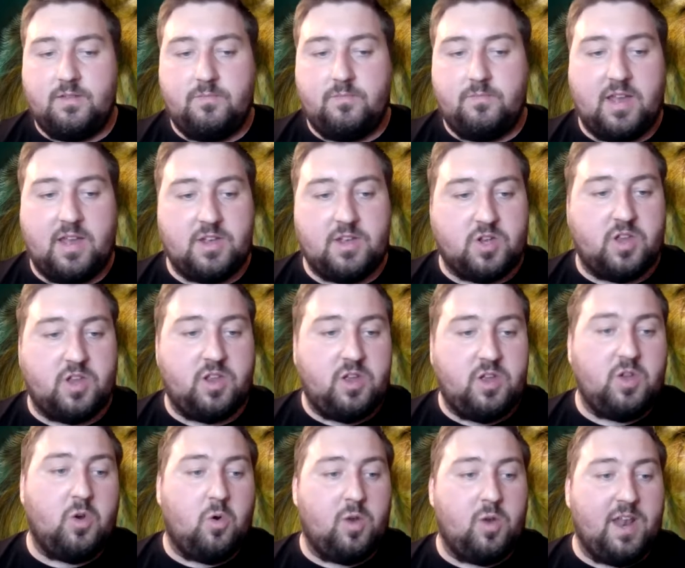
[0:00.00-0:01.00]
make sure that
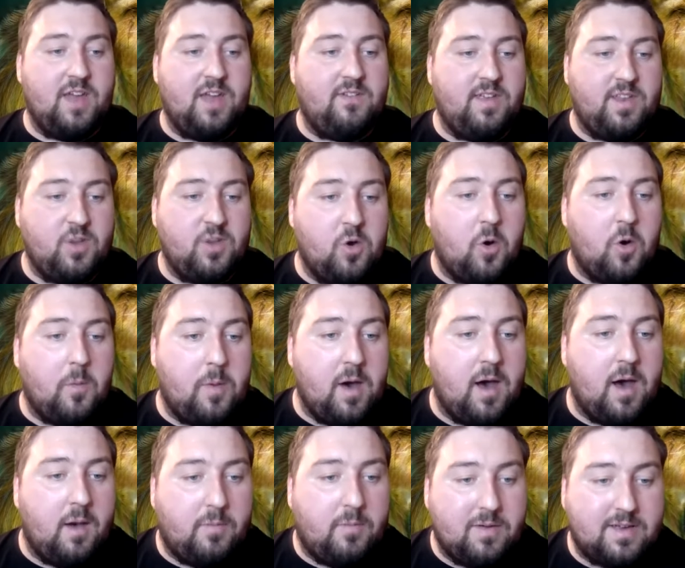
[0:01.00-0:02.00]
you're living your
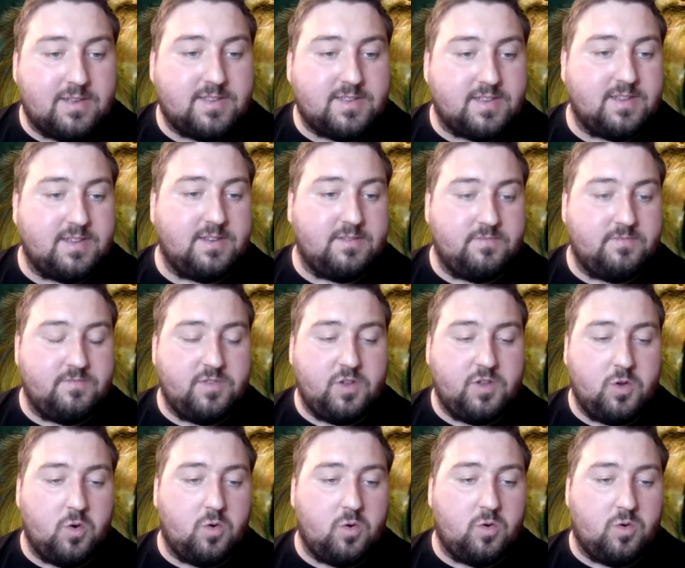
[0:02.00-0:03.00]
purpose and
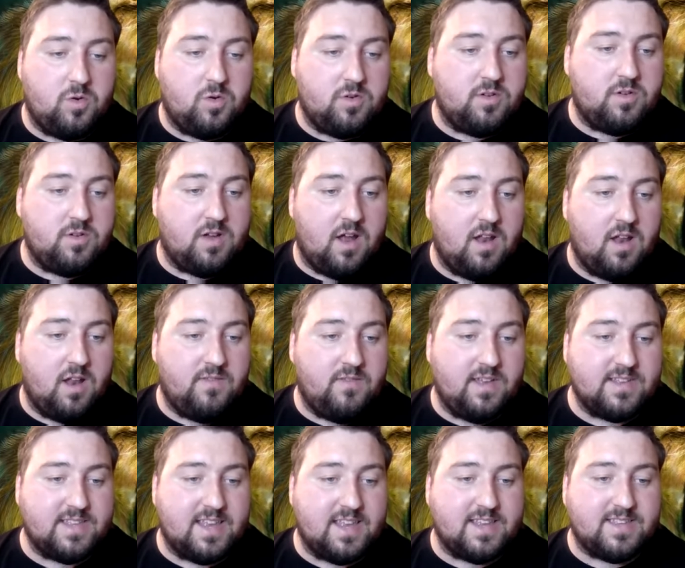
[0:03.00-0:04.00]
you're kind of
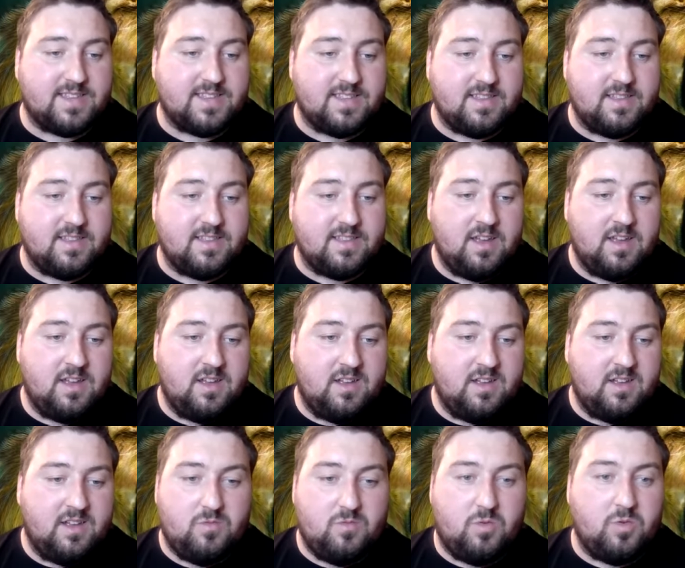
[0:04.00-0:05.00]
exist,
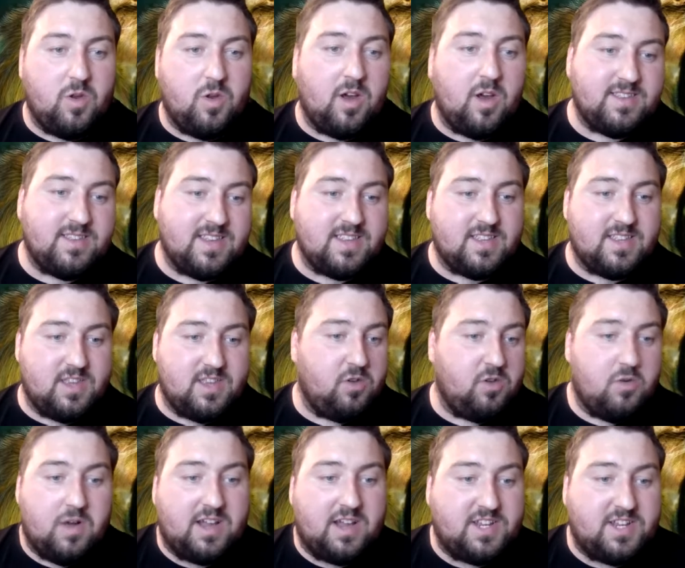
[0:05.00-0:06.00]
well, not existing,
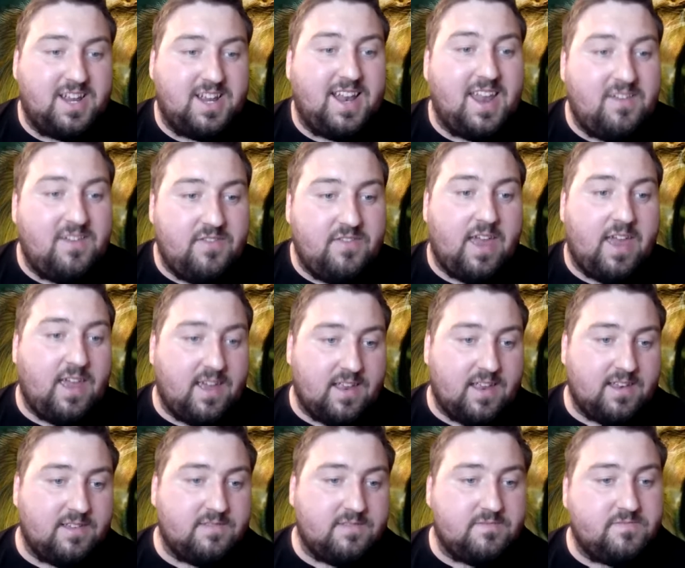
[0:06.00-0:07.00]
you're actually living.
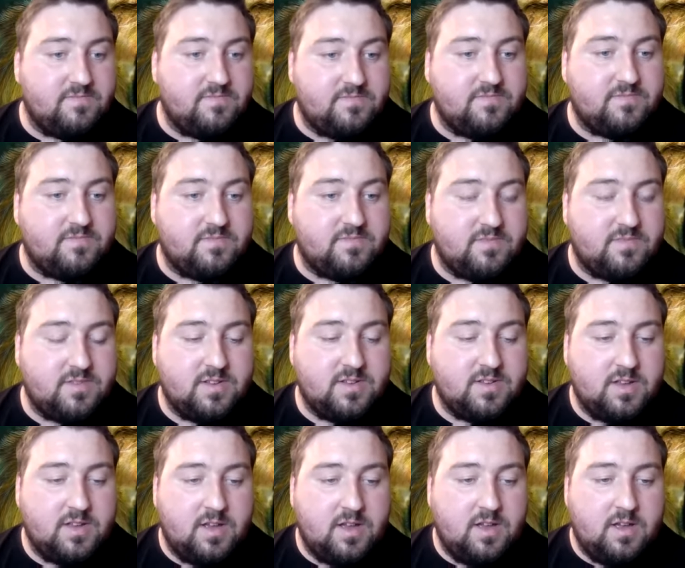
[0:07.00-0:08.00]
And
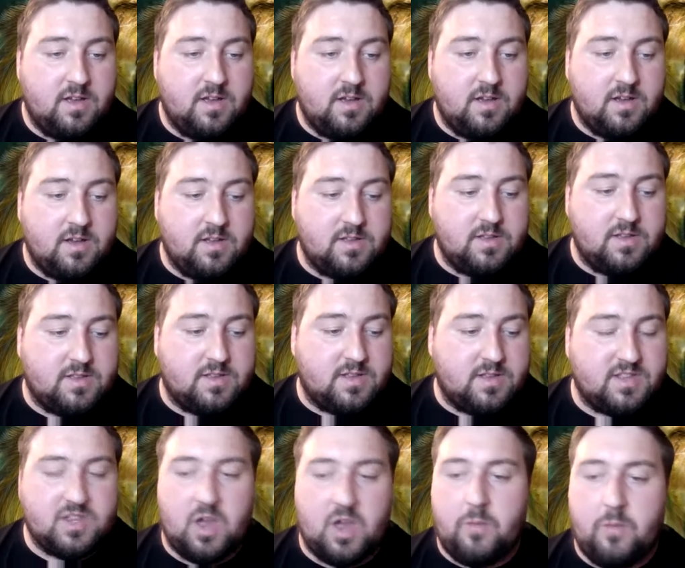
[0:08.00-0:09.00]
there's
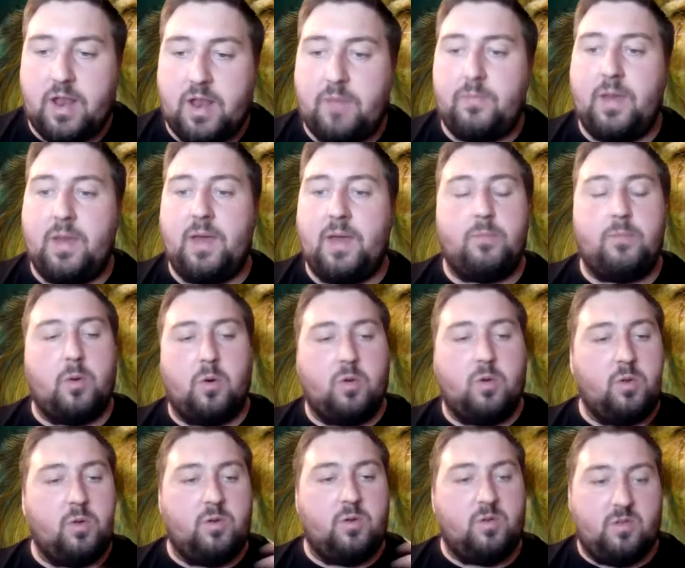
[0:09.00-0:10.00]
there's so many people
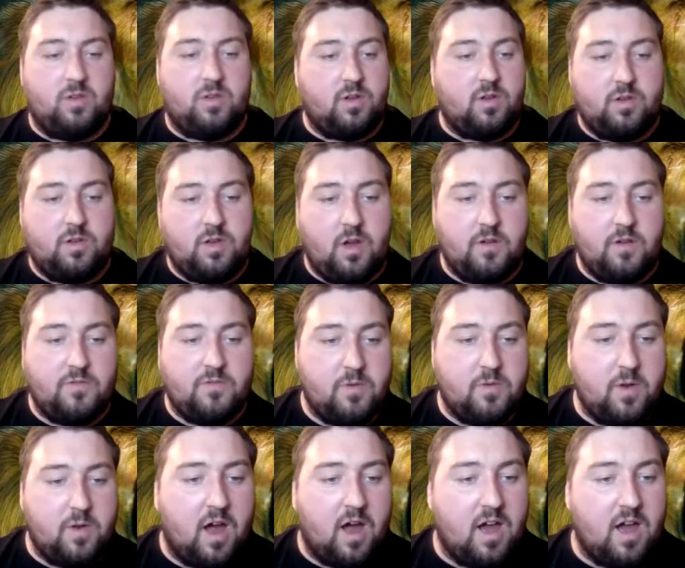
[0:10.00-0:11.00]
who go
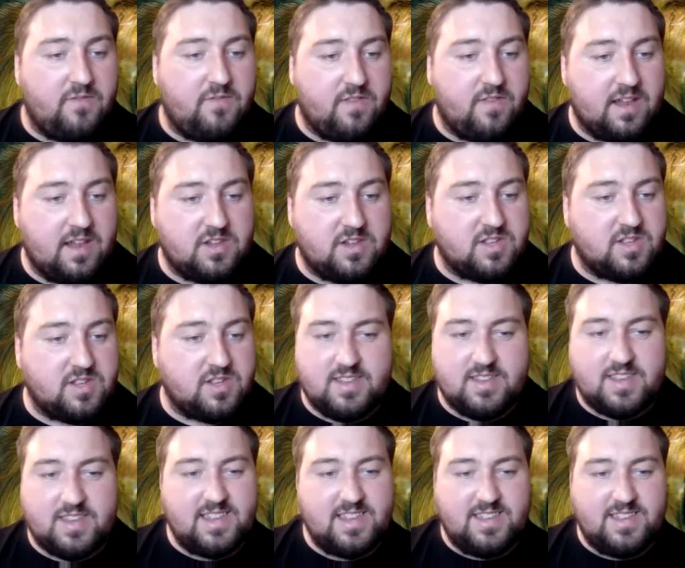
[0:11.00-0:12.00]
through life and they're just
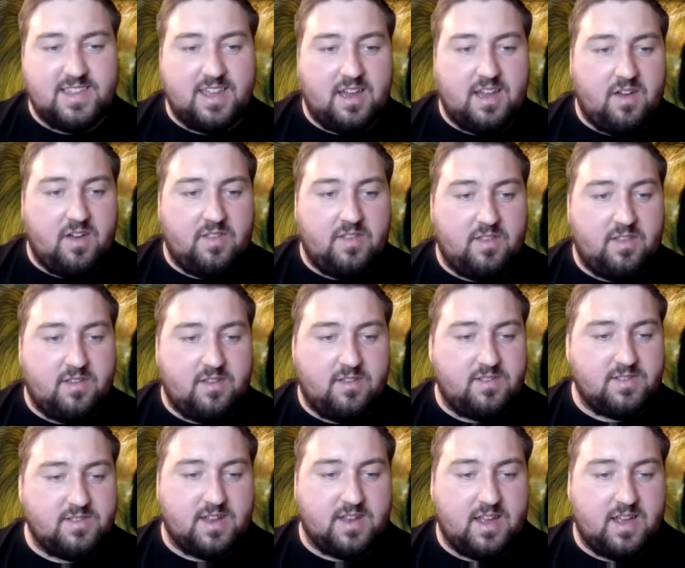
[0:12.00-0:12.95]
existing, aren't isn't